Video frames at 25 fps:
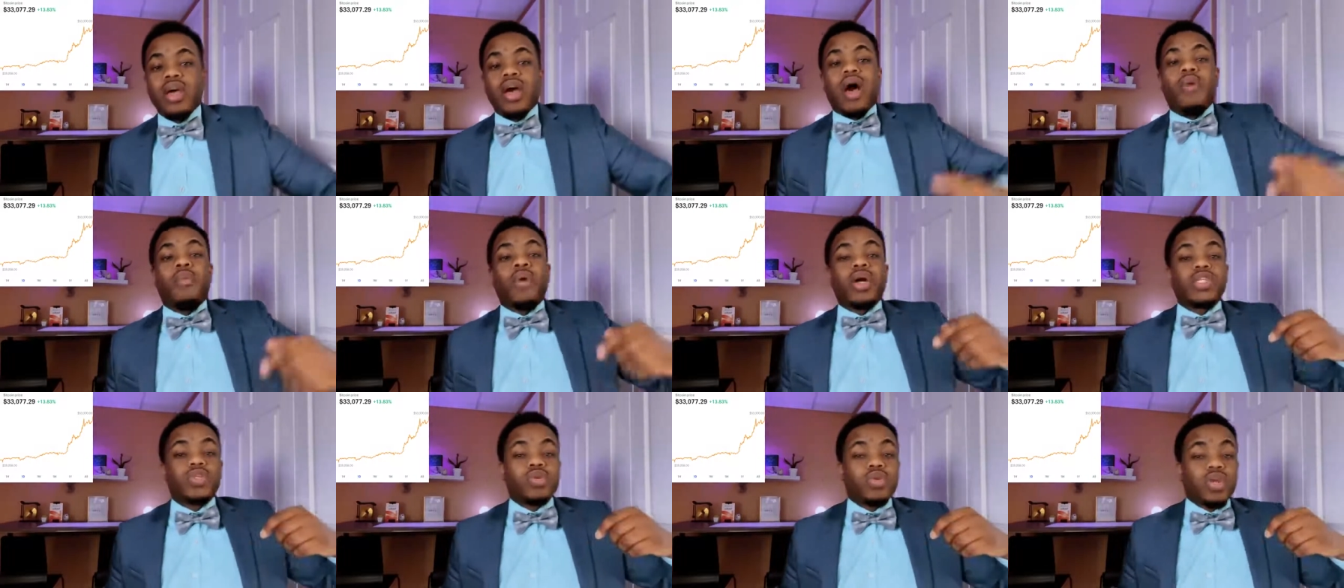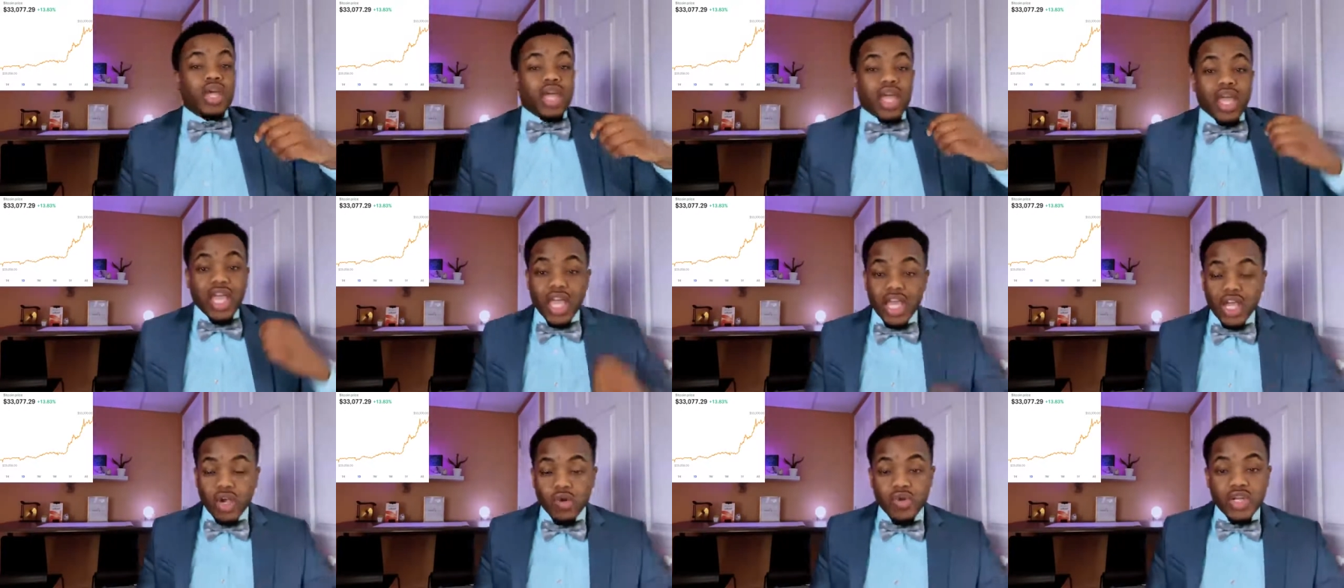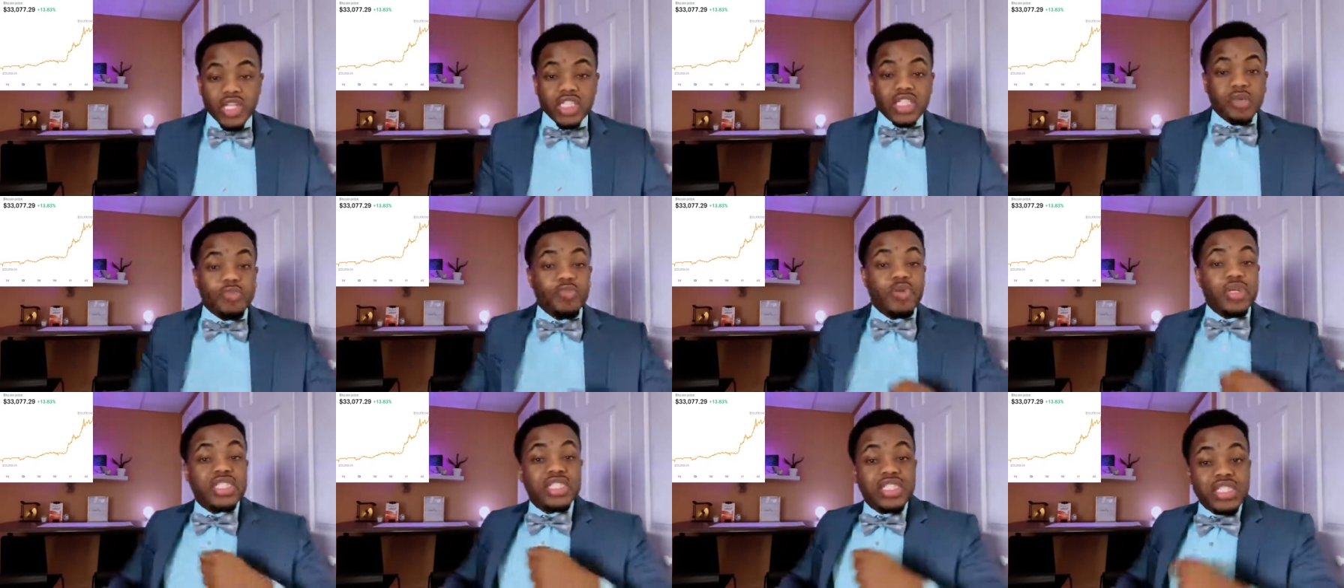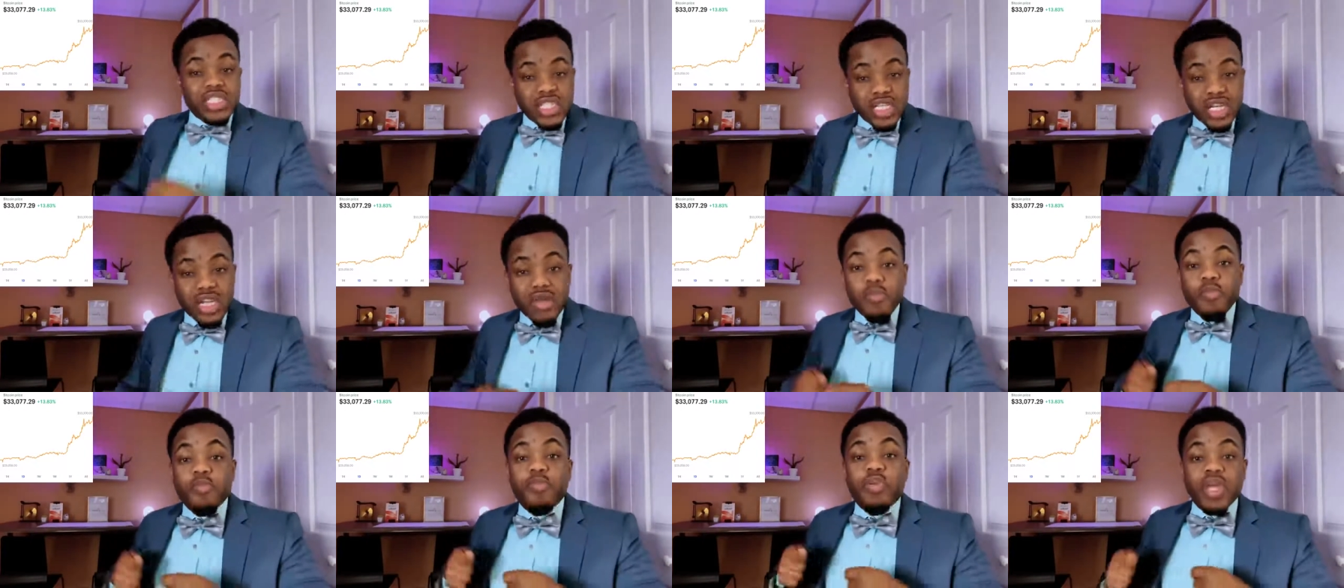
I want you to increase your position in